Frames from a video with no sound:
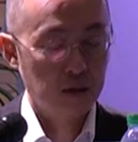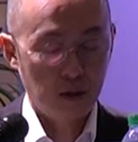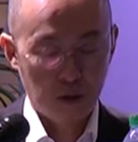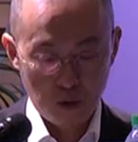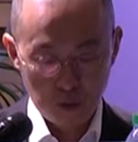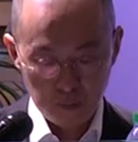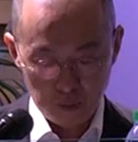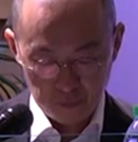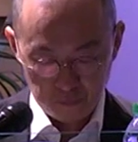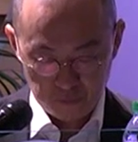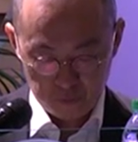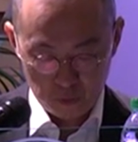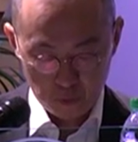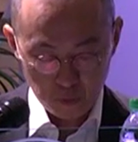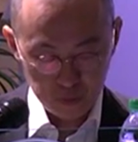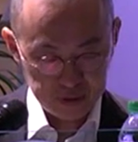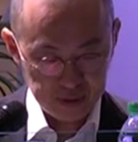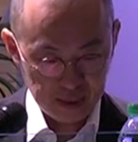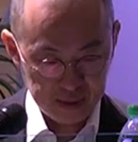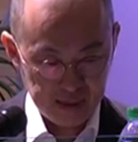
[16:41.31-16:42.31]
global
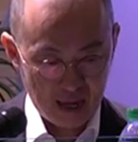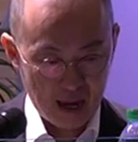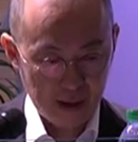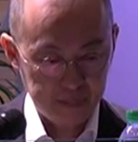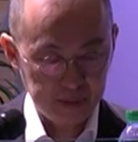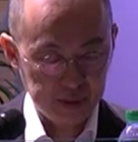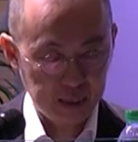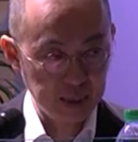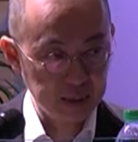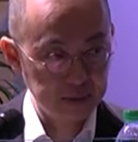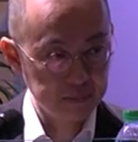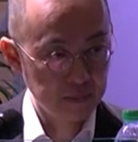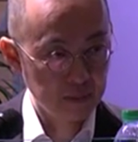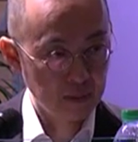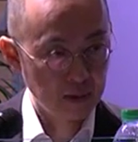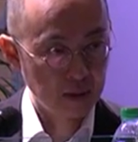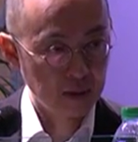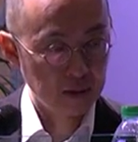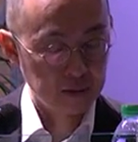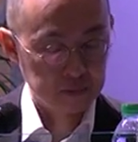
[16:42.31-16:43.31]
flows that's happening.